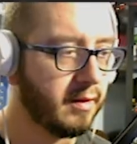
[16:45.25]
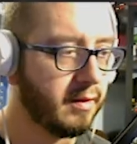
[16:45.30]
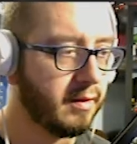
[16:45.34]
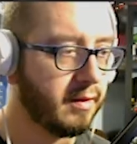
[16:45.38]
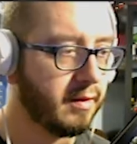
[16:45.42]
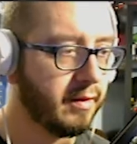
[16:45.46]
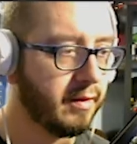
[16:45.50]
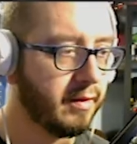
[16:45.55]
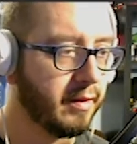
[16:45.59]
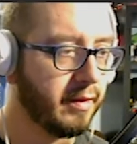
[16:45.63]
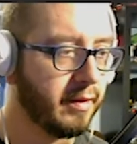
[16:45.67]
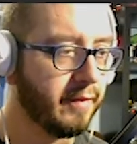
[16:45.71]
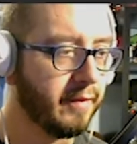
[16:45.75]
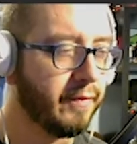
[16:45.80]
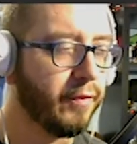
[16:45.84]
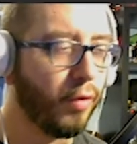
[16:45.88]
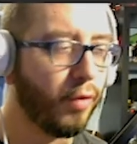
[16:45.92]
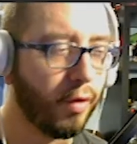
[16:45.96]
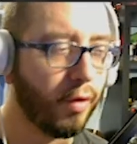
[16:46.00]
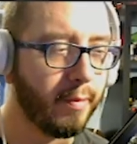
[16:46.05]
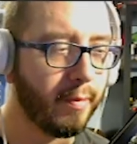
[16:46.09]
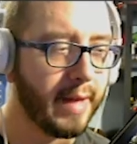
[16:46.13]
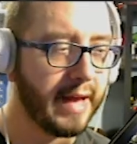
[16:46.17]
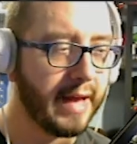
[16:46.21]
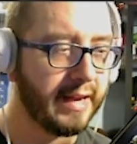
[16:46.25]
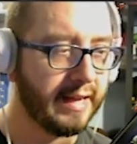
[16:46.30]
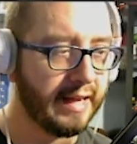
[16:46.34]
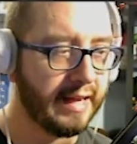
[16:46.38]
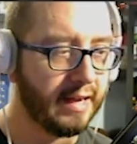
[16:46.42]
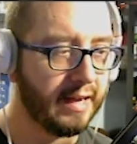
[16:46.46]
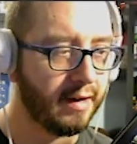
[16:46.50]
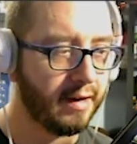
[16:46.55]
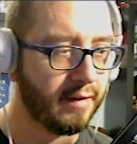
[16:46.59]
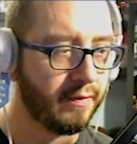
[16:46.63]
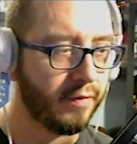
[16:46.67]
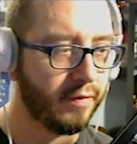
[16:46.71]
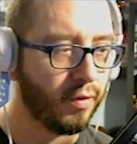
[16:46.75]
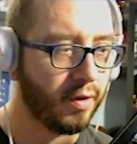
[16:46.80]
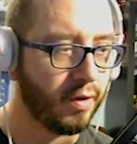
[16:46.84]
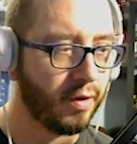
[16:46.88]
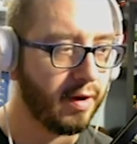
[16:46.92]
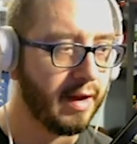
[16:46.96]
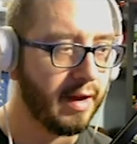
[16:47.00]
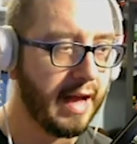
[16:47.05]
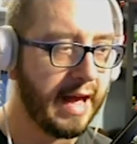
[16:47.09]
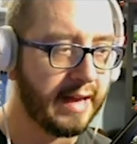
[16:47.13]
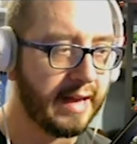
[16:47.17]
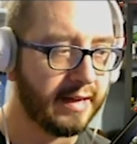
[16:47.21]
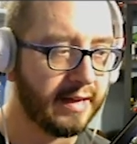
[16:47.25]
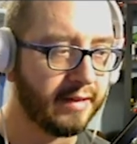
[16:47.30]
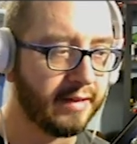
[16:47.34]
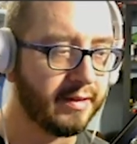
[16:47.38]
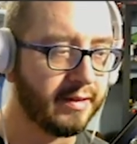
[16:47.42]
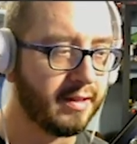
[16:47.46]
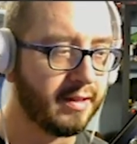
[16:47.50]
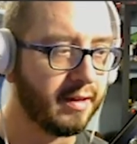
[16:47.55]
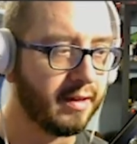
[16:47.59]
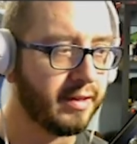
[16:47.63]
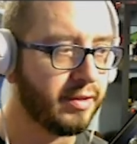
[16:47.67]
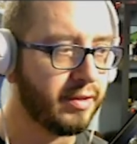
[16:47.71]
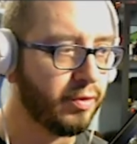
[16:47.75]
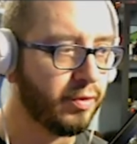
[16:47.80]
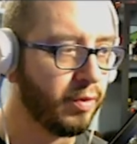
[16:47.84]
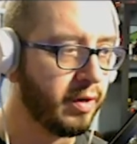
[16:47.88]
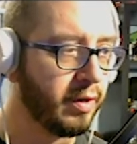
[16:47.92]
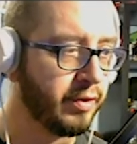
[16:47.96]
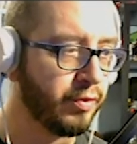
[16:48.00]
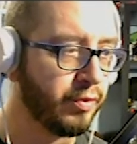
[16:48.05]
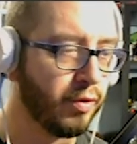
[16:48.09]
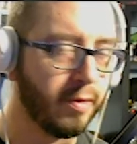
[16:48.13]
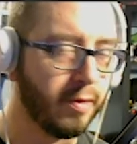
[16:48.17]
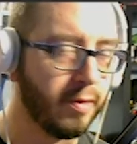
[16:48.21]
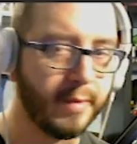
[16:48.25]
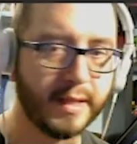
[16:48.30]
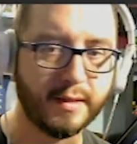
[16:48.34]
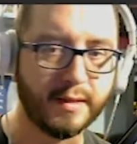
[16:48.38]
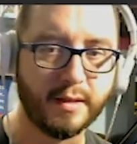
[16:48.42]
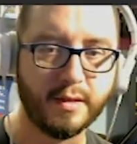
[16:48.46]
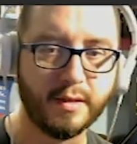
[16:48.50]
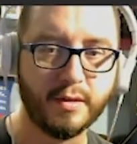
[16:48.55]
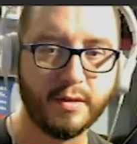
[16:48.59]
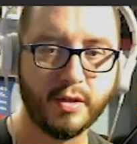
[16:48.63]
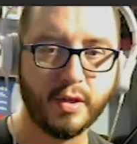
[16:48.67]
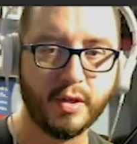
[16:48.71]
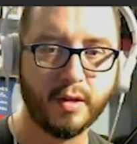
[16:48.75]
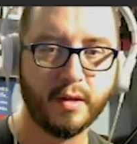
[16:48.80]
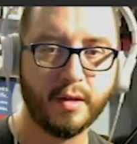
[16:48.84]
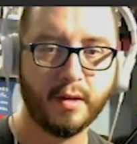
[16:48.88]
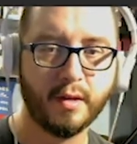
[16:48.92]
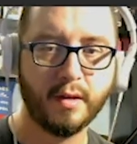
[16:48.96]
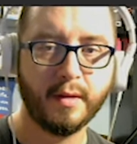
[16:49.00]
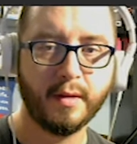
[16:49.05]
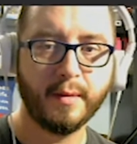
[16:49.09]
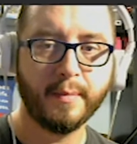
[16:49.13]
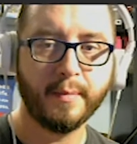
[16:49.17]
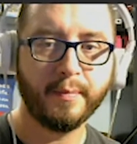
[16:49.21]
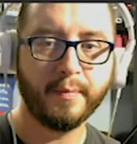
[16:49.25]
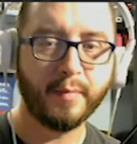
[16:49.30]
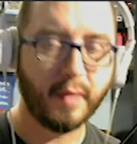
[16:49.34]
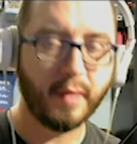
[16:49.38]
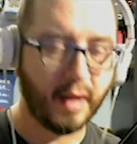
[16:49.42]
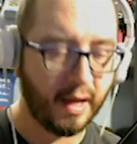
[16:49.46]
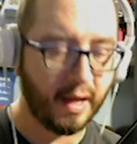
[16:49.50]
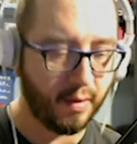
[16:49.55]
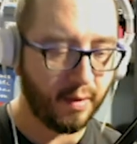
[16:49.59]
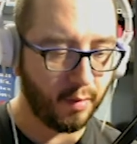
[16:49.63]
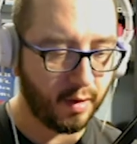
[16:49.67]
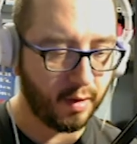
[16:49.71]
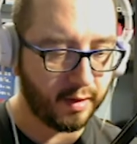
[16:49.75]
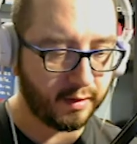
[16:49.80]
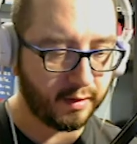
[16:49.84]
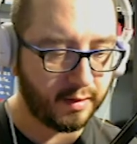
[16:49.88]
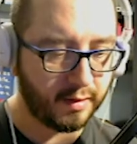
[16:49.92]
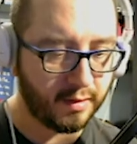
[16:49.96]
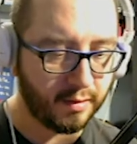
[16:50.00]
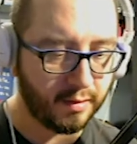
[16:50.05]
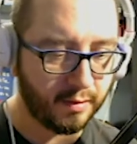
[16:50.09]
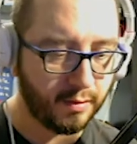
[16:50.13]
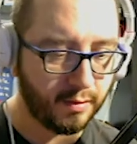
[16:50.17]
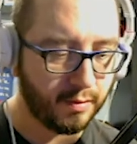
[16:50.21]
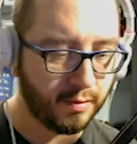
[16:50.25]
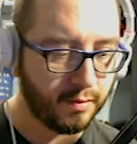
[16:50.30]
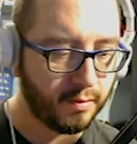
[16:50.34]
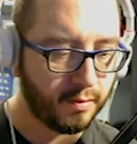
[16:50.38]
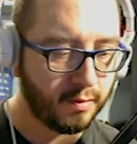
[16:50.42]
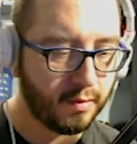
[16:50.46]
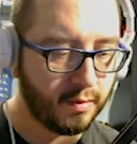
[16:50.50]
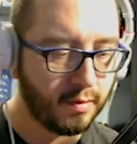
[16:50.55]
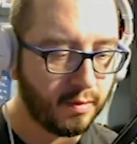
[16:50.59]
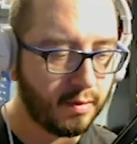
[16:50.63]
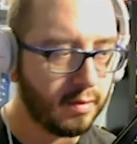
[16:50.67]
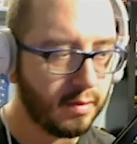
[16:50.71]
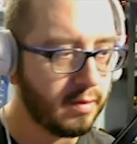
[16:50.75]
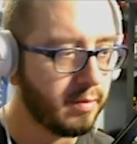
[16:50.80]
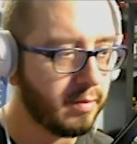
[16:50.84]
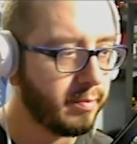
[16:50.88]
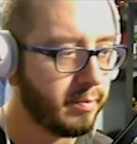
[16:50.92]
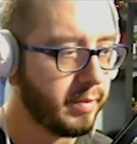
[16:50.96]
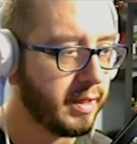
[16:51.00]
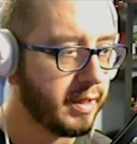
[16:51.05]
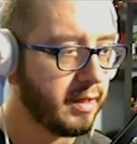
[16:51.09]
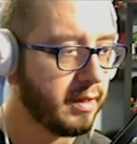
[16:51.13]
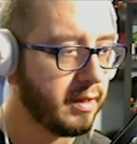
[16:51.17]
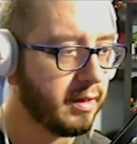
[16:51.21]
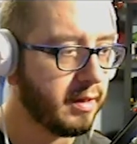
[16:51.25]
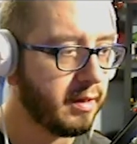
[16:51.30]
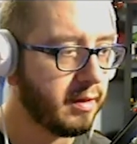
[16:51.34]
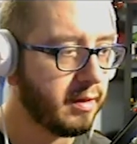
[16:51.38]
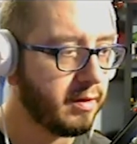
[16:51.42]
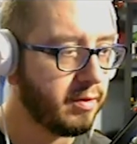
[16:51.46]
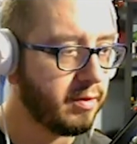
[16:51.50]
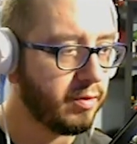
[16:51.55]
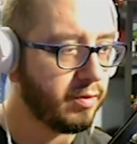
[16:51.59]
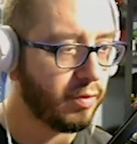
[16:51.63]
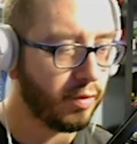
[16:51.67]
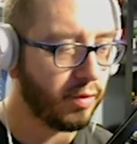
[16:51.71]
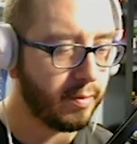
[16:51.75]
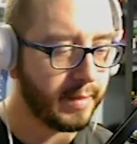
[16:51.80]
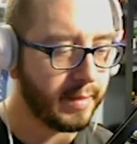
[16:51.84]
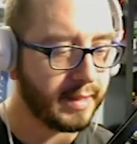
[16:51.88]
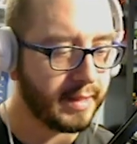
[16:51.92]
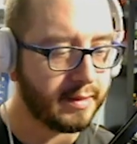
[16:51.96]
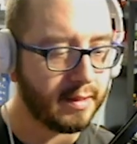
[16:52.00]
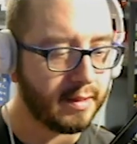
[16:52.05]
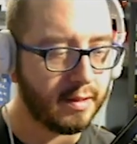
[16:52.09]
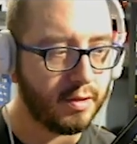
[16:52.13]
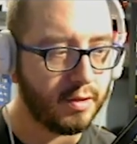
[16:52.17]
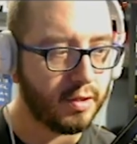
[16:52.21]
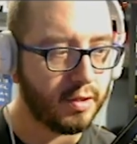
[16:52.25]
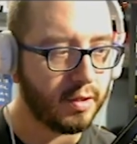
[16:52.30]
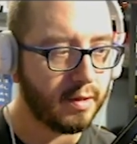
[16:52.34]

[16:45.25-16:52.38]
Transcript: the formatting here for adding this onto our door message. I want it to be door message